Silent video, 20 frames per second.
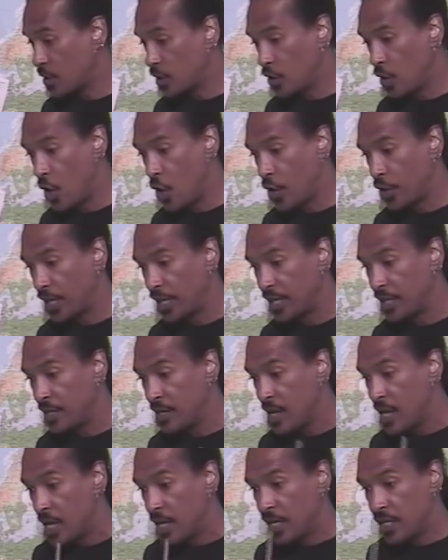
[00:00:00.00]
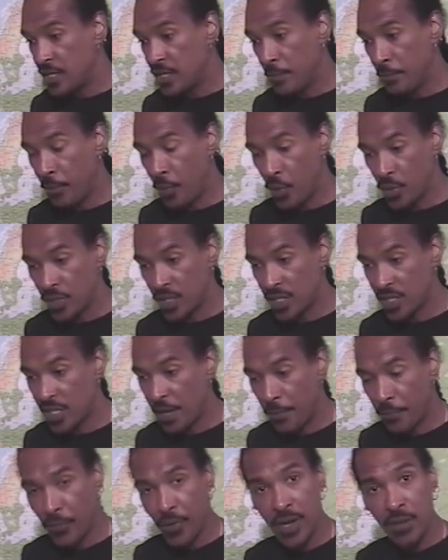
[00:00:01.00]
Clark, and it's important to
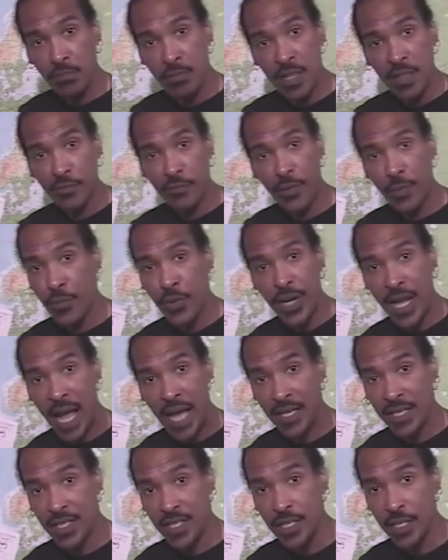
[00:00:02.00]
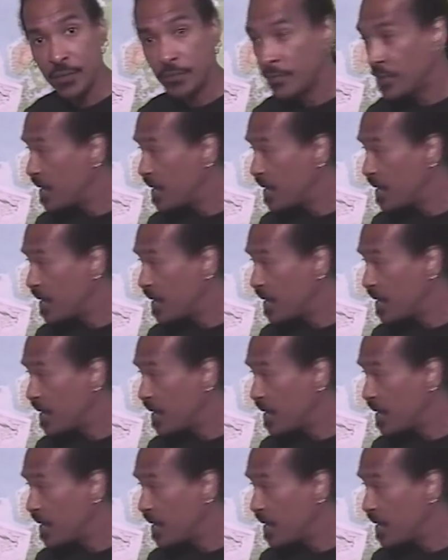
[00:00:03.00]
separate myth from reality.